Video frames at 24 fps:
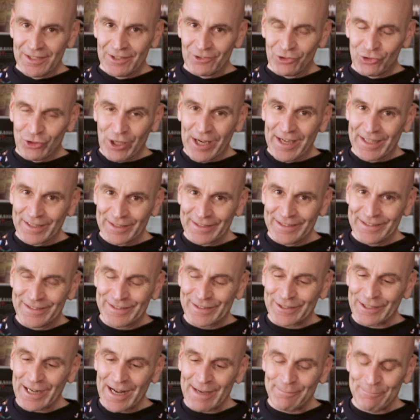jellied
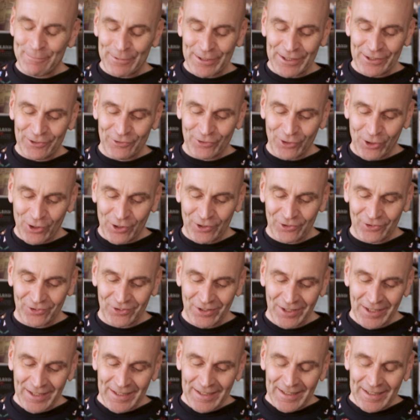cranberry sauce.